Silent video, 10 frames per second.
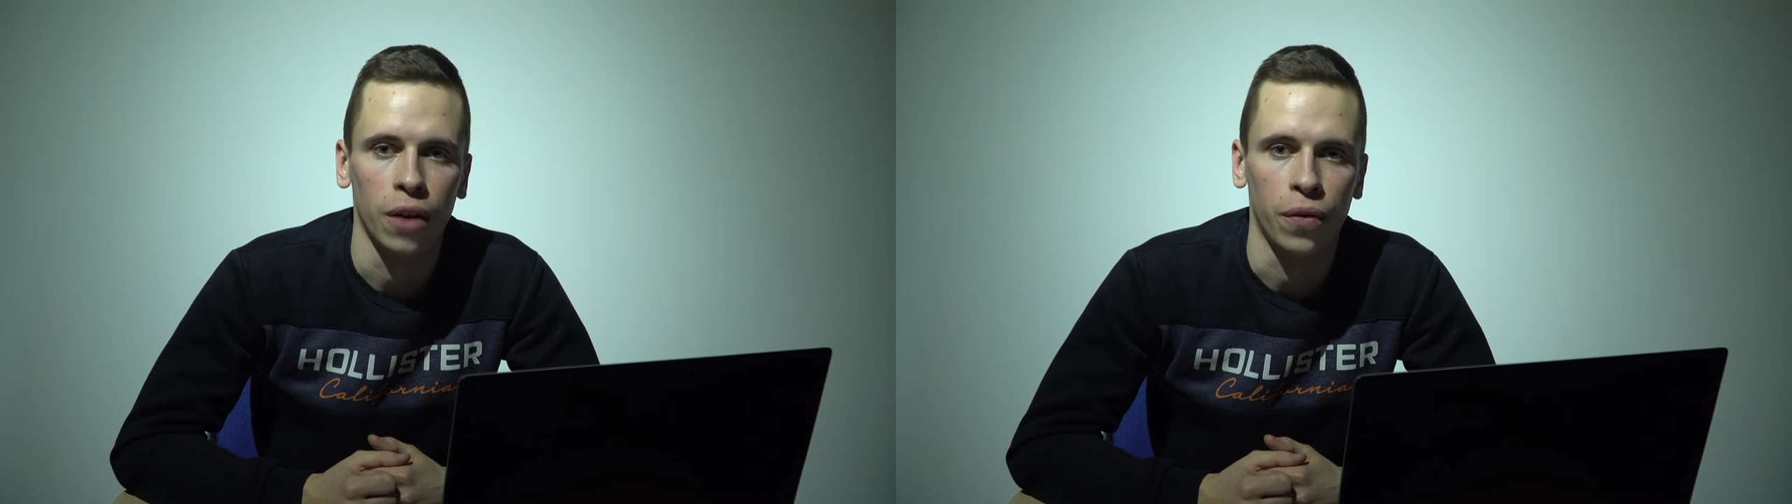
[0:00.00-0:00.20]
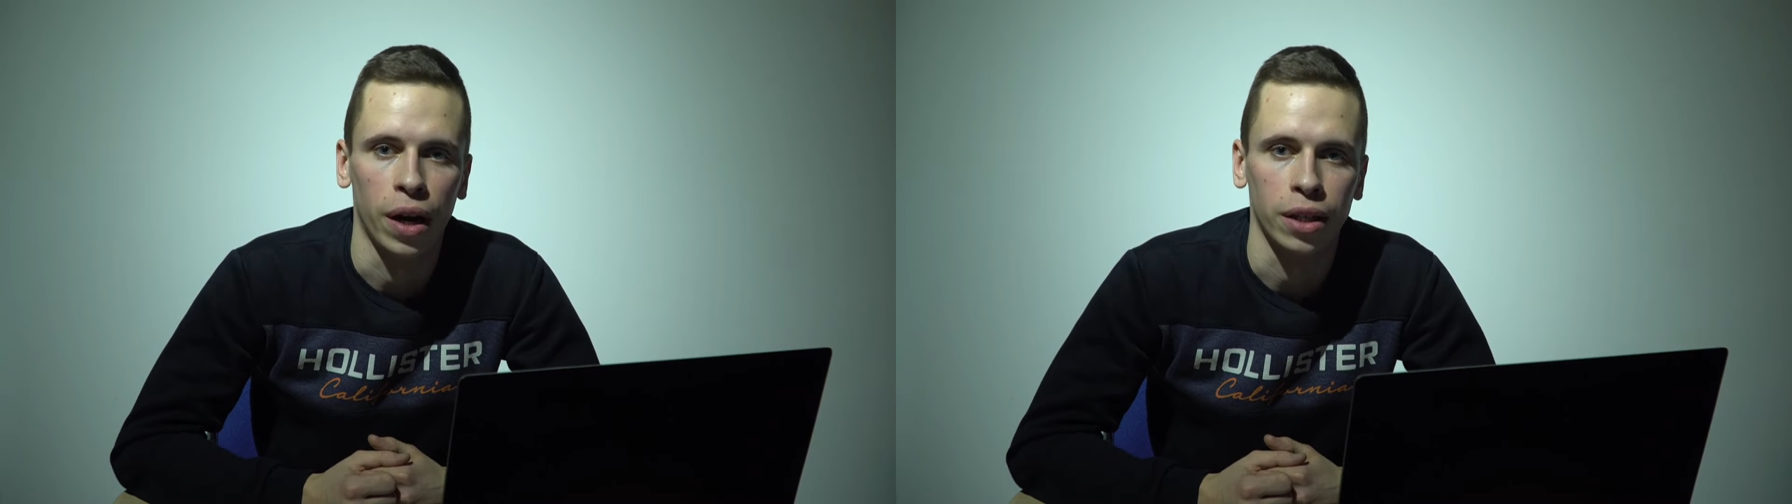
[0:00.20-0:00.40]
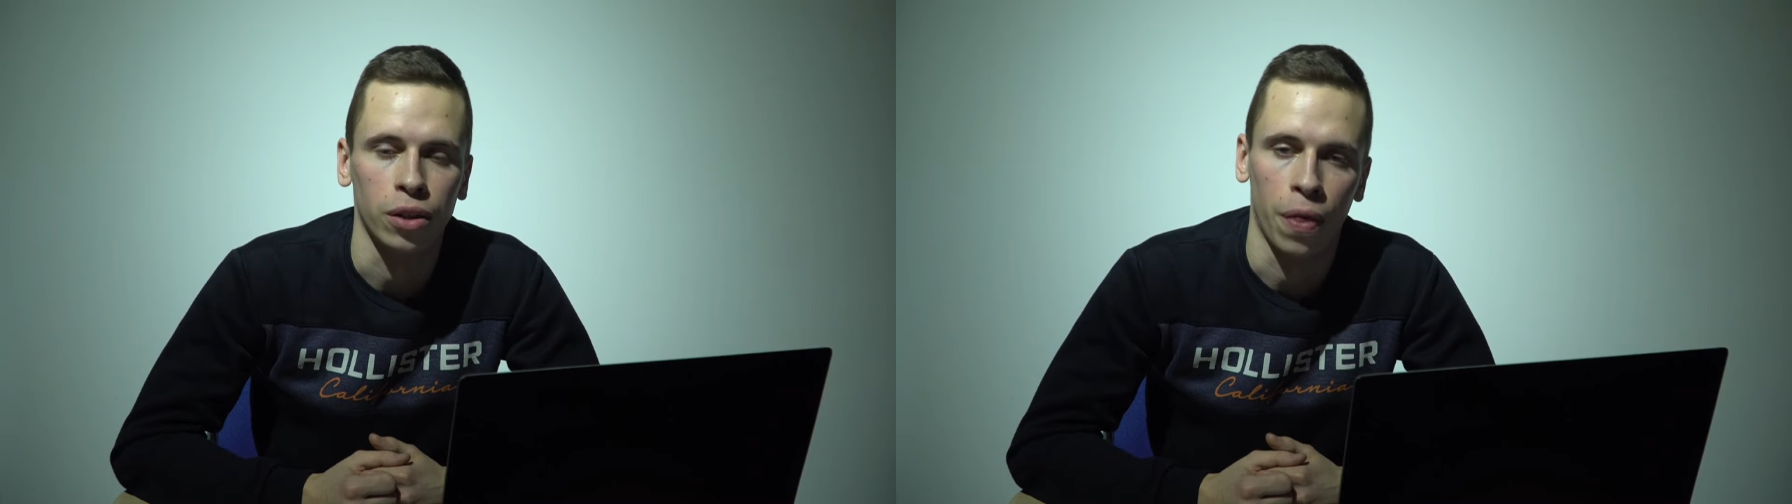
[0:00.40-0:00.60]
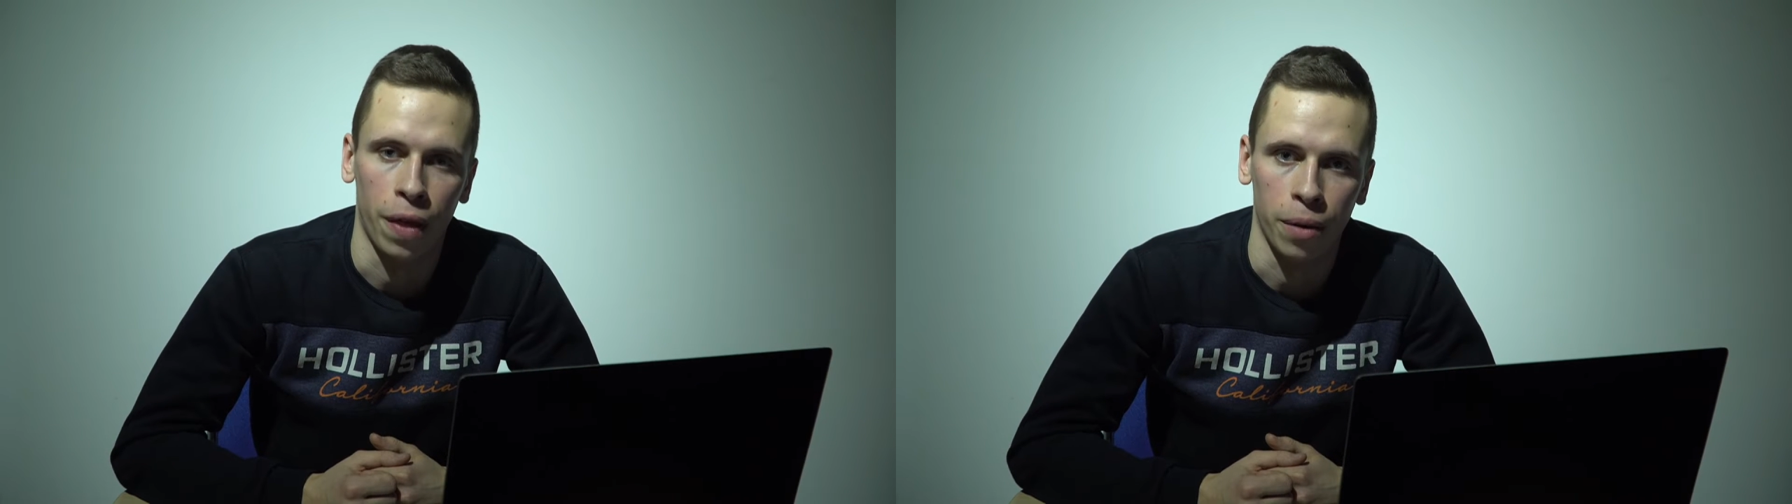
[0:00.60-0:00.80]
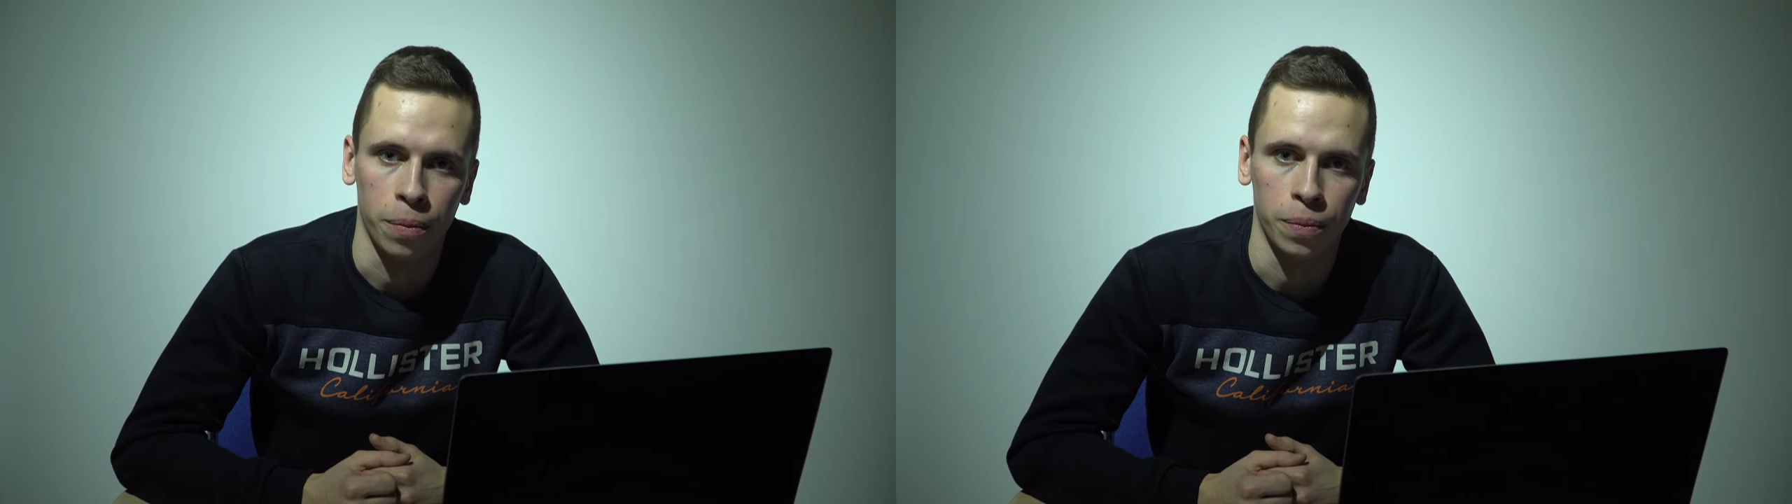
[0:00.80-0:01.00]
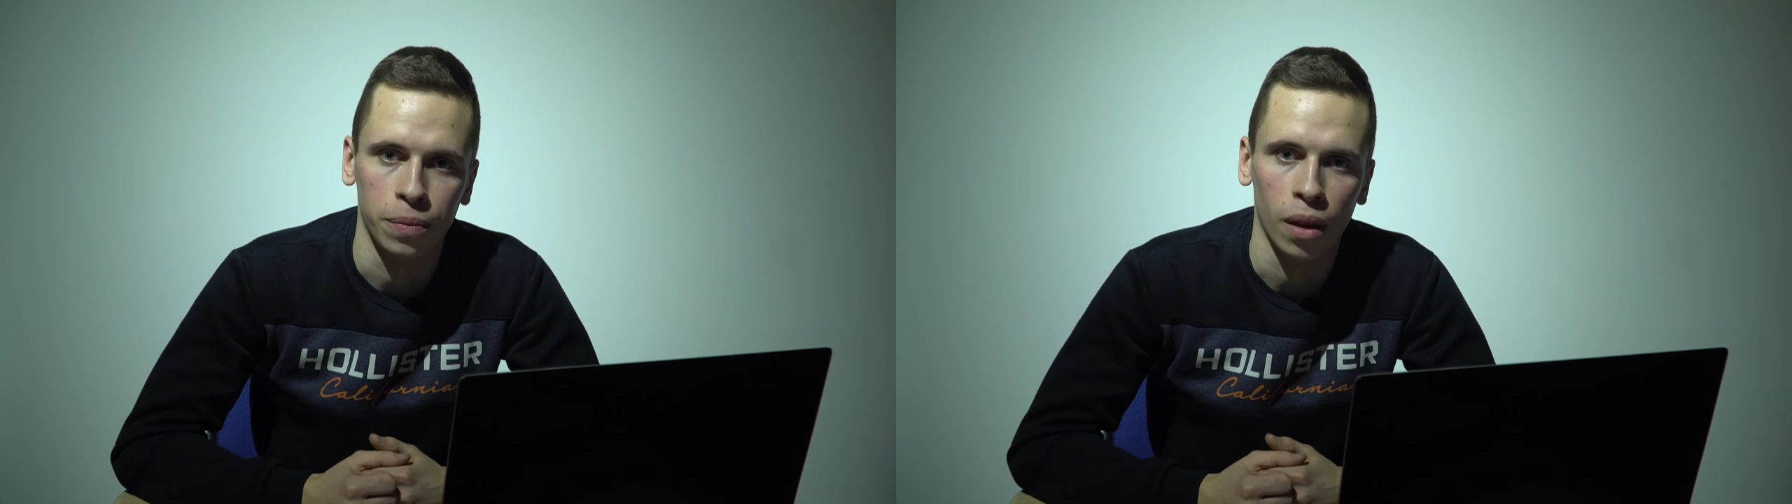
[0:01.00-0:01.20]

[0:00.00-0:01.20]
effect on them.